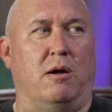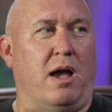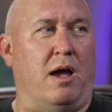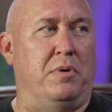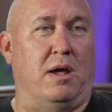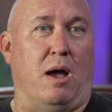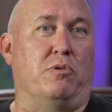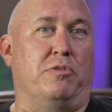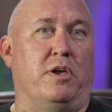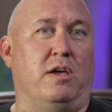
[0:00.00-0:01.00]
mean, I would
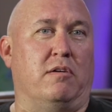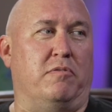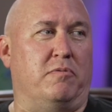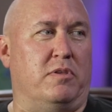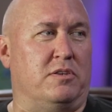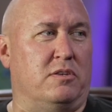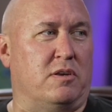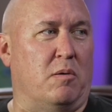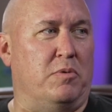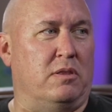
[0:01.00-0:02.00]
think if this is
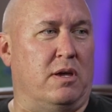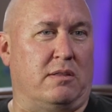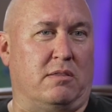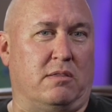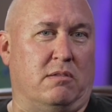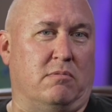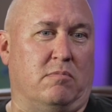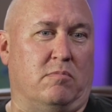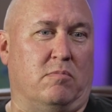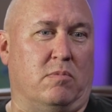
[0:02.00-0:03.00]
something that
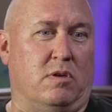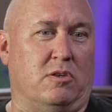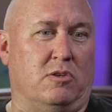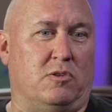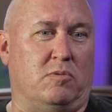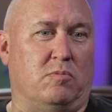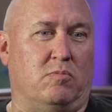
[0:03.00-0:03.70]
is